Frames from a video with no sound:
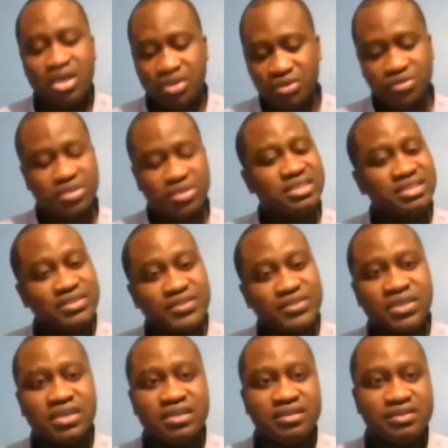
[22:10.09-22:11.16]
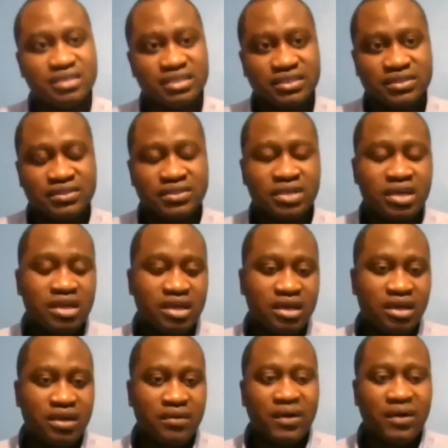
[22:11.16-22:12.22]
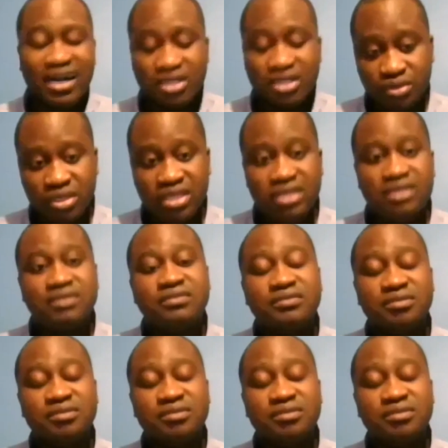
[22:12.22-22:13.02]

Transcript: using this scale is actually